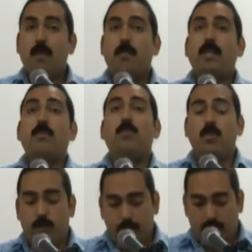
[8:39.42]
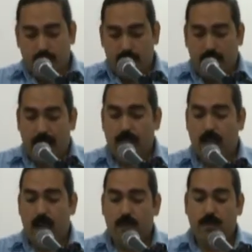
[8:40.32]
But the movement has
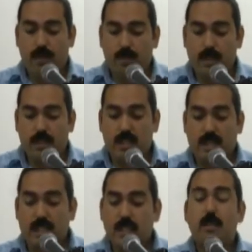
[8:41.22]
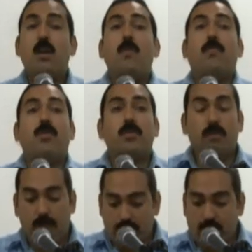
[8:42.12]
allowed for a much-needed
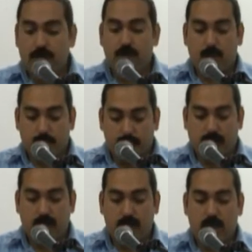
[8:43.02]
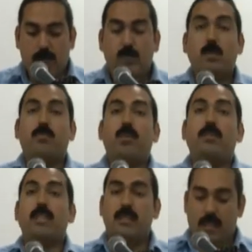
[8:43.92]
progressive space to
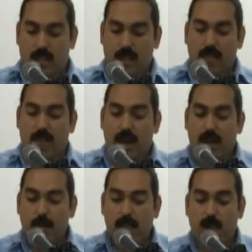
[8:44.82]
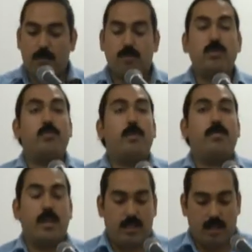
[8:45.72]
protest an environment of brutal
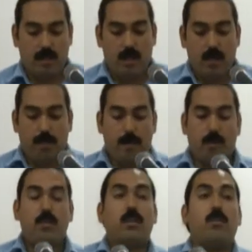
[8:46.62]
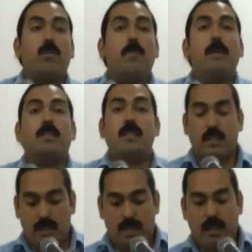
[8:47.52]
repression by both the corrupt
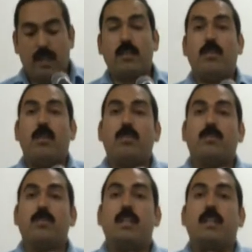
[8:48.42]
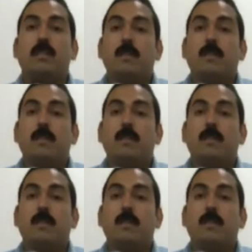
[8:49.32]
Mexican state and the narco state.